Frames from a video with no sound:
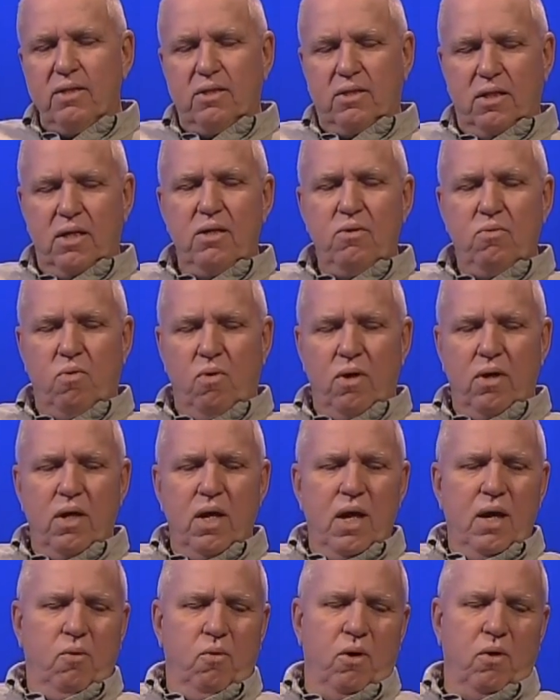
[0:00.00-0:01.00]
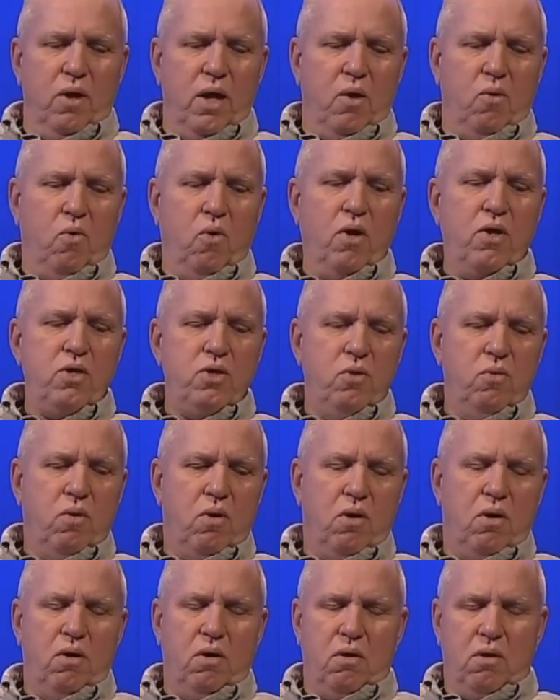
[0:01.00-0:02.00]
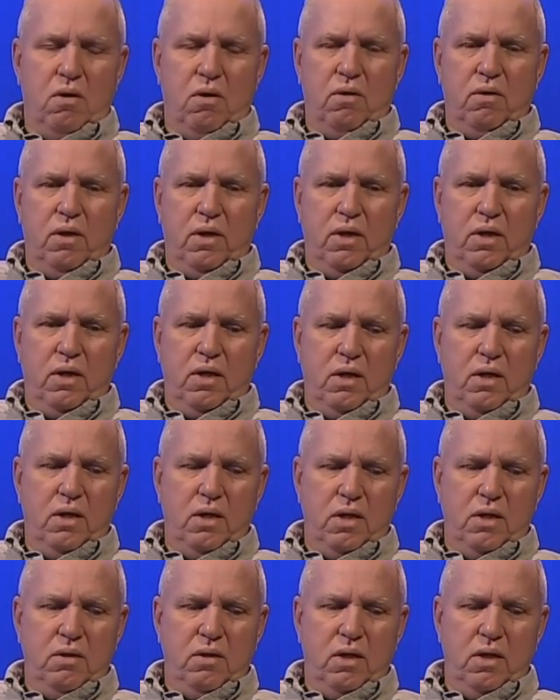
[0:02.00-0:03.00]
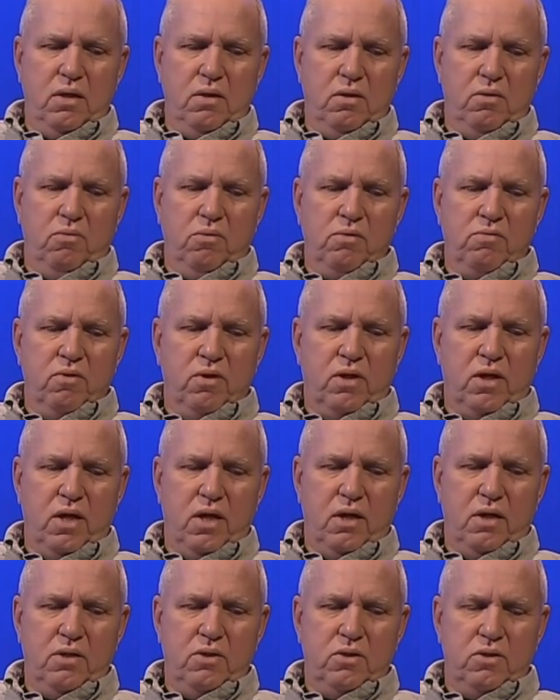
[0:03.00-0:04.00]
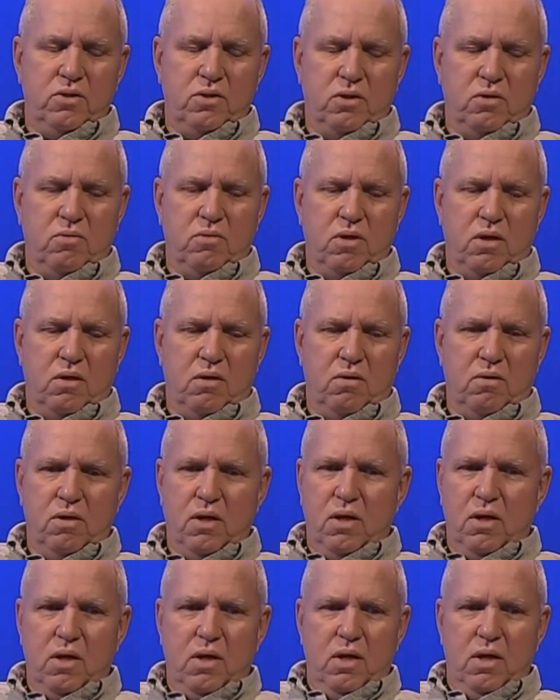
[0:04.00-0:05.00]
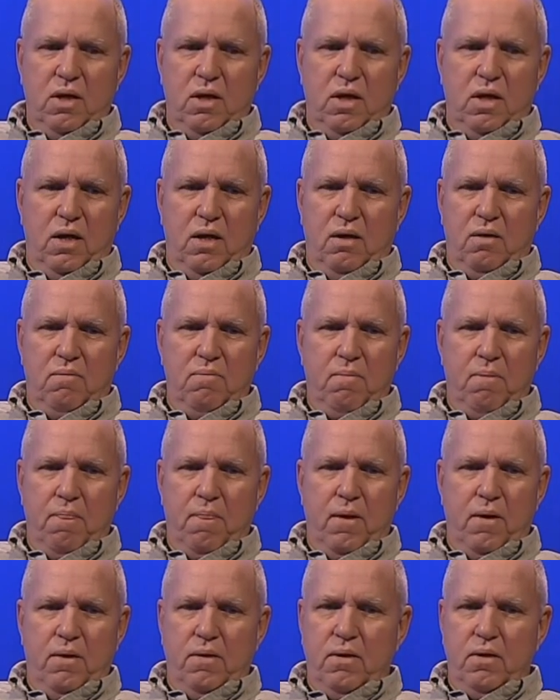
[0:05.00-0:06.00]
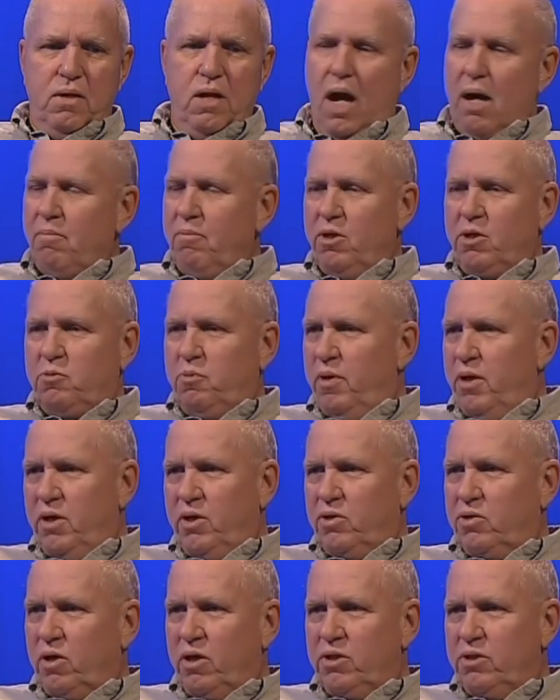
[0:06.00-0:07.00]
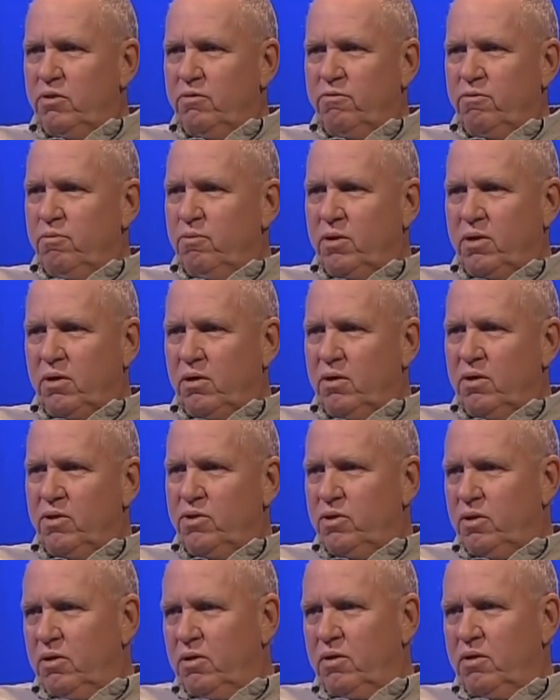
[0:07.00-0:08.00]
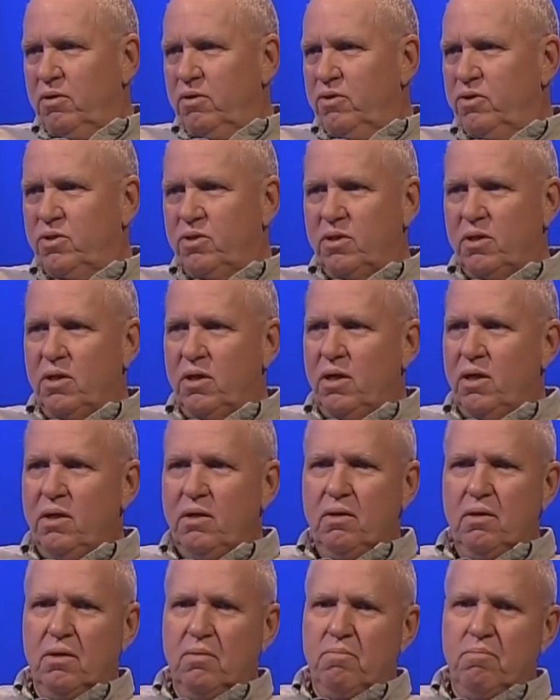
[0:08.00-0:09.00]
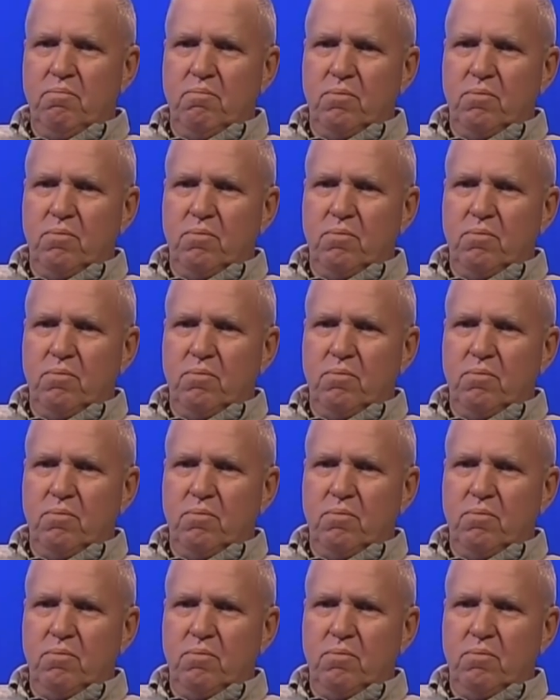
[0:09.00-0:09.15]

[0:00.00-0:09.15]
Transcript: can see where, well, now where you all are in, in, in the river counties, so-called, uh, Not much penetration from the Courier Journal, the Sun, the